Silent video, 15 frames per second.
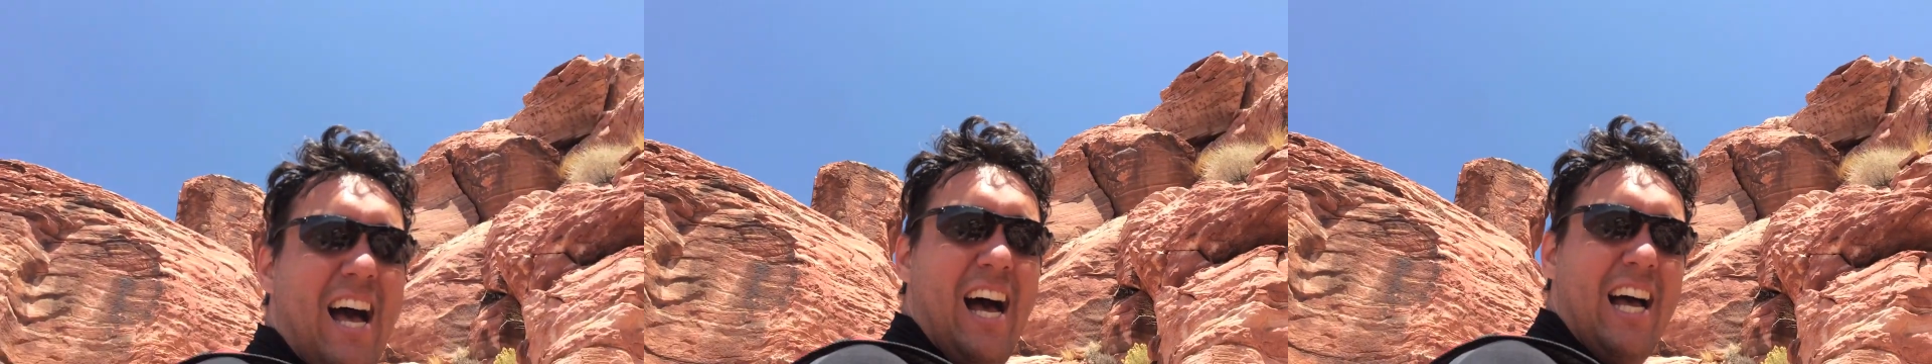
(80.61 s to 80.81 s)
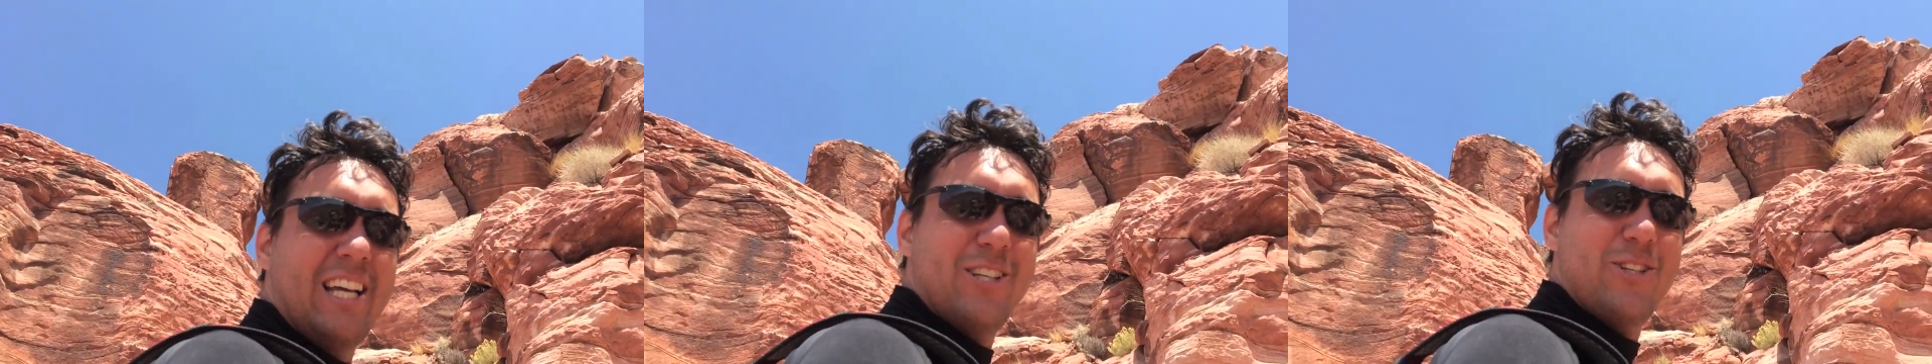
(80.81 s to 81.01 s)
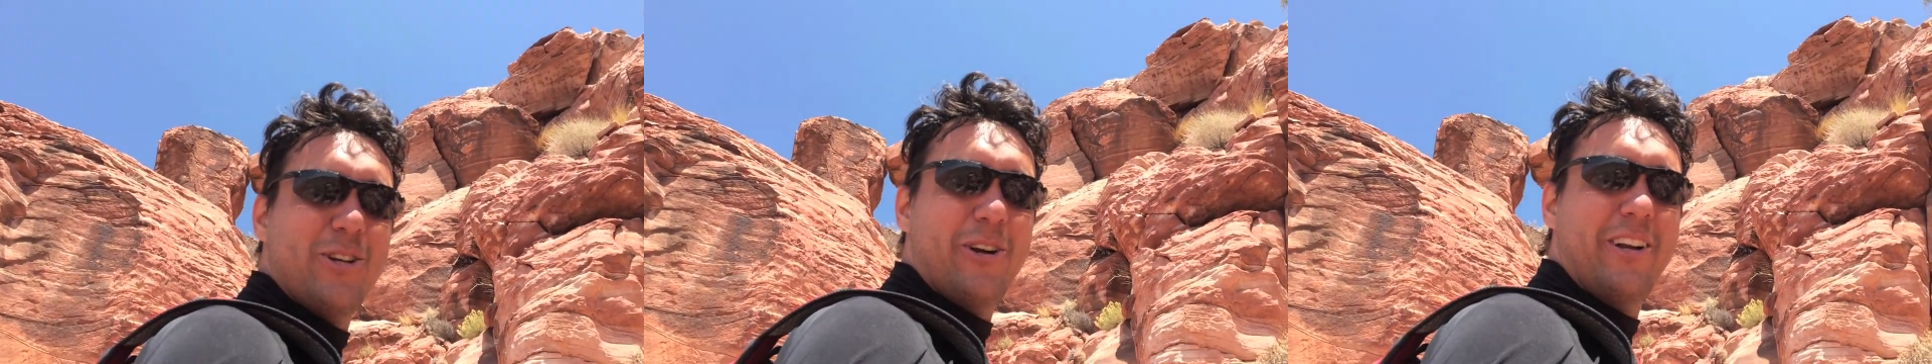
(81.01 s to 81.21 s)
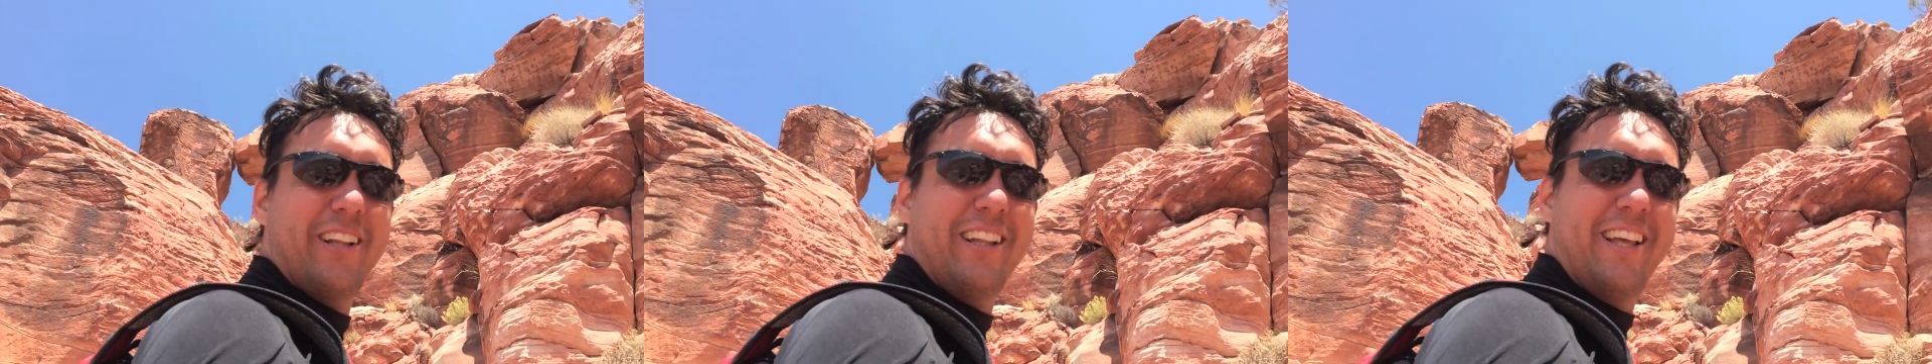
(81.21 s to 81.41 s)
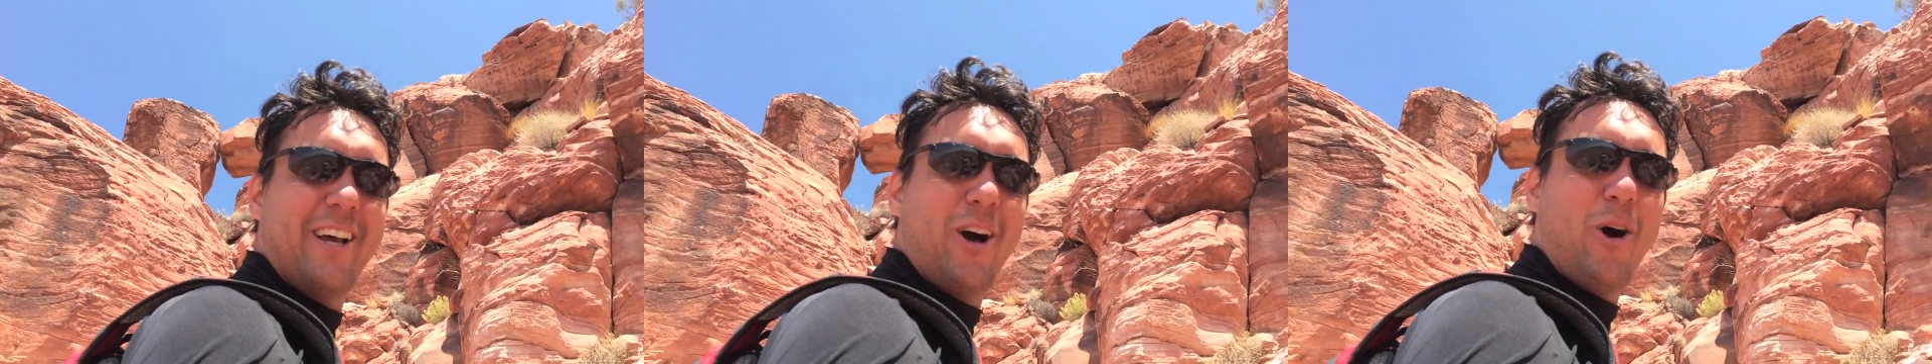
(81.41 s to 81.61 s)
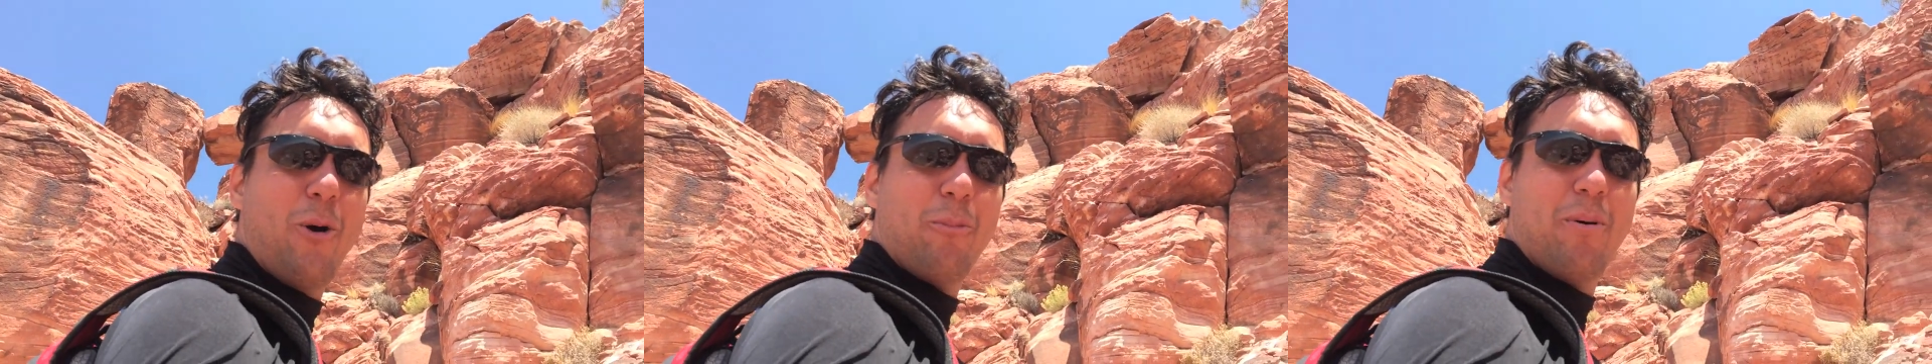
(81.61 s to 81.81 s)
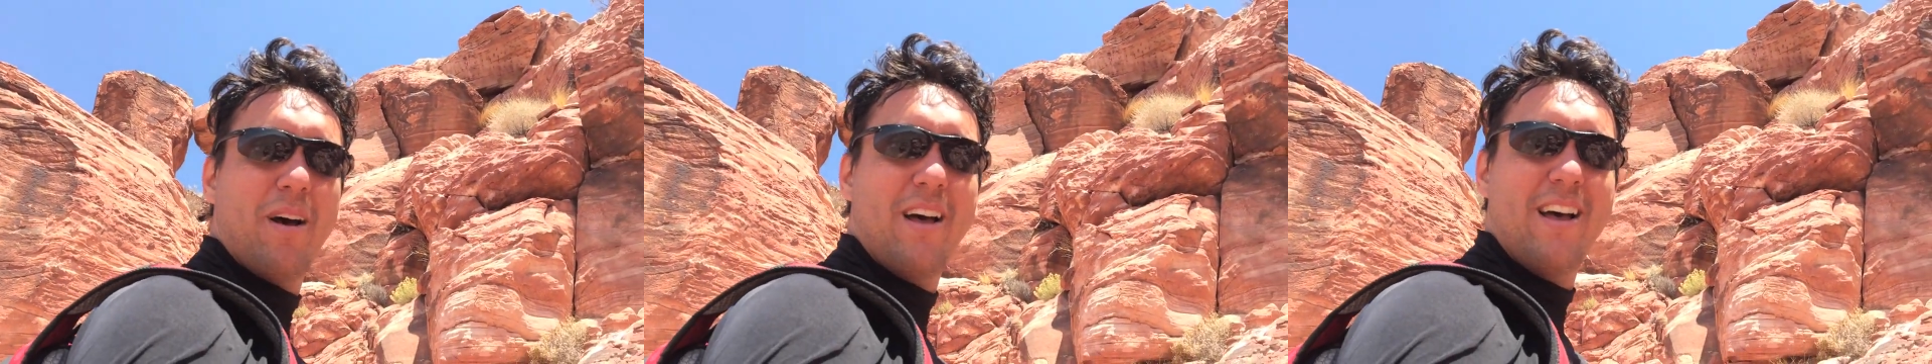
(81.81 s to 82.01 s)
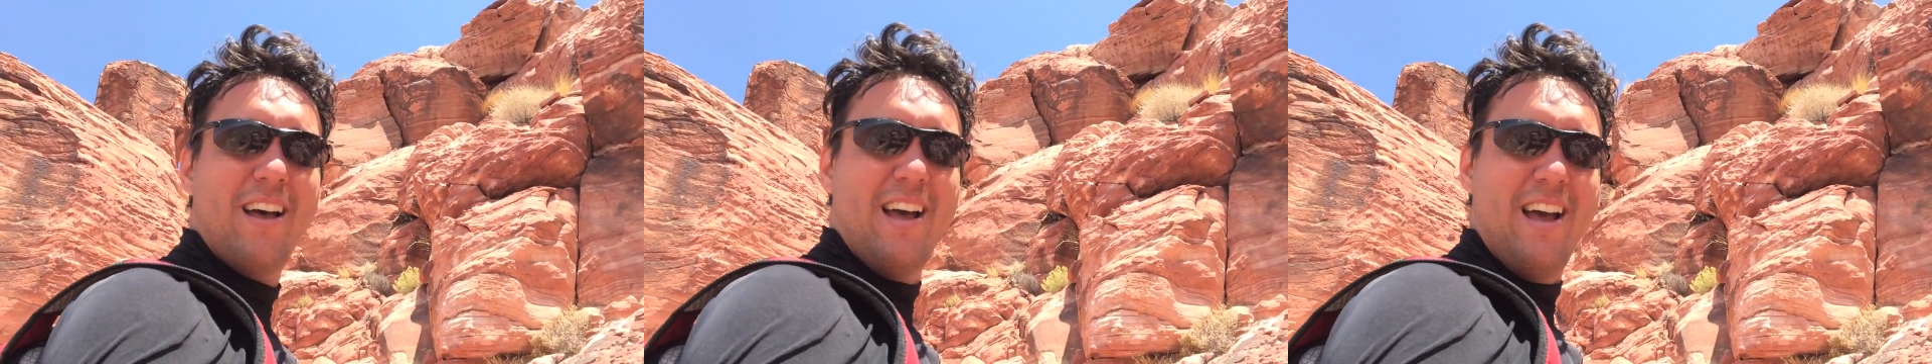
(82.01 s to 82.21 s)
I certainly hope
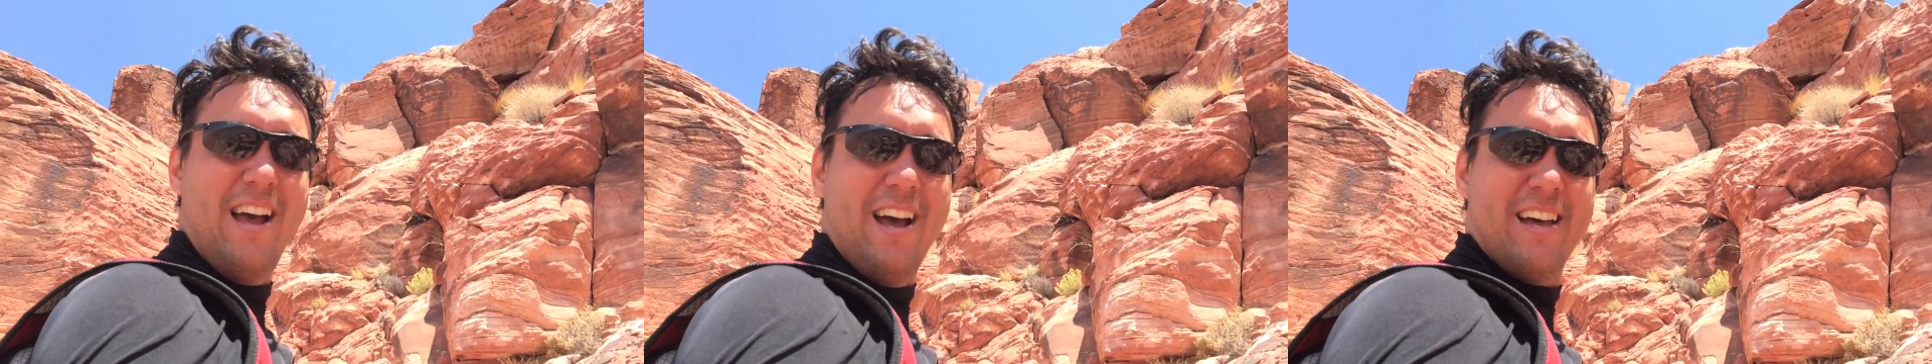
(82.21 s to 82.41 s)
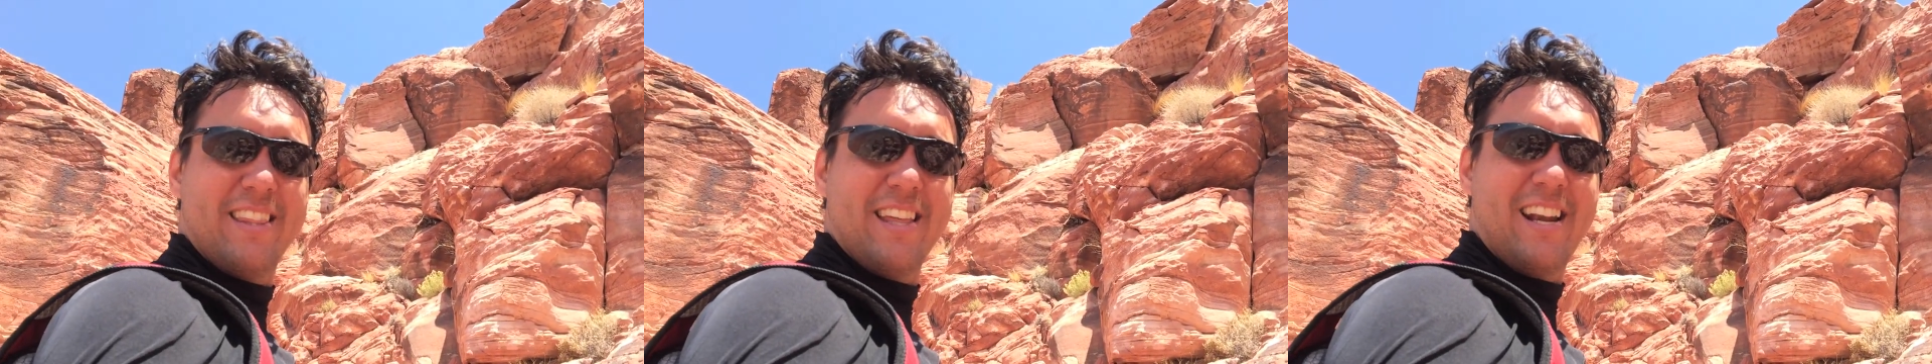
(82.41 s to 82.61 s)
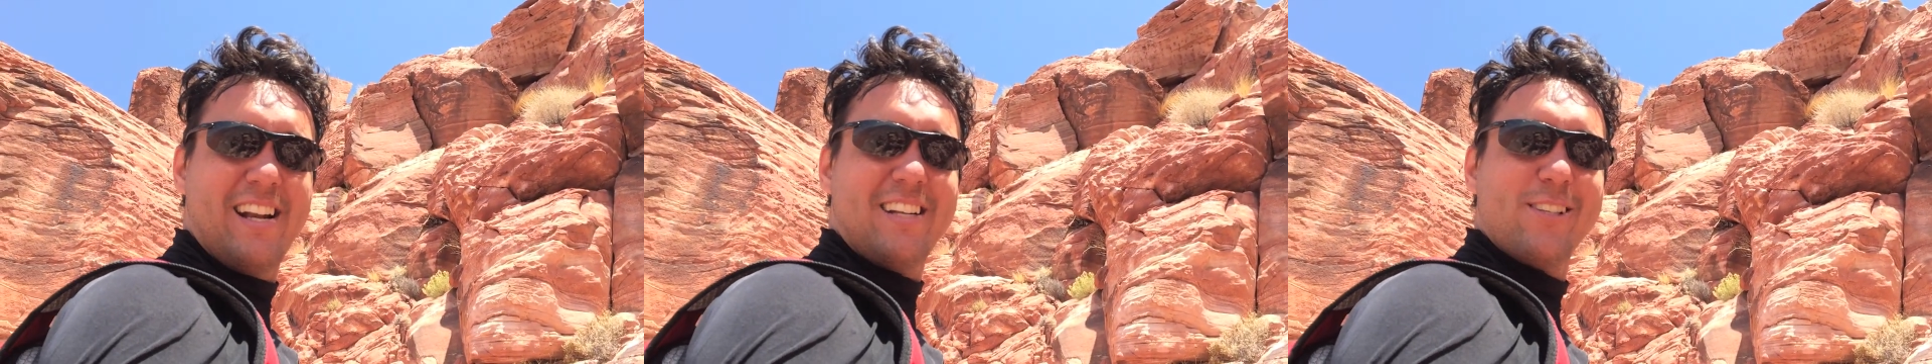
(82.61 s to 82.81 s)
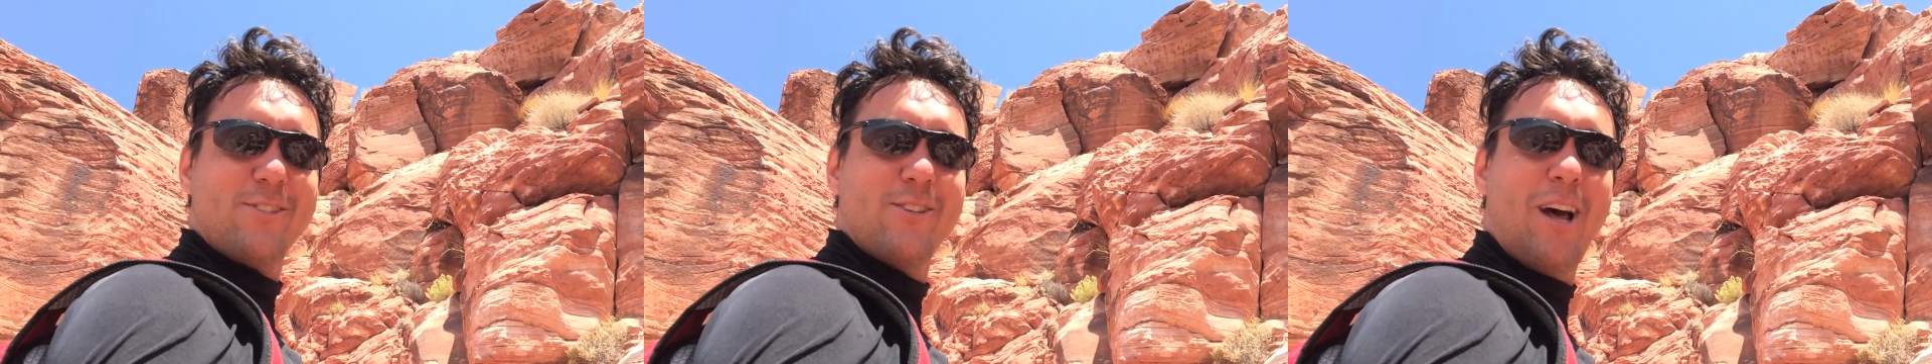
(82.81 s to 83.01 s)
that it does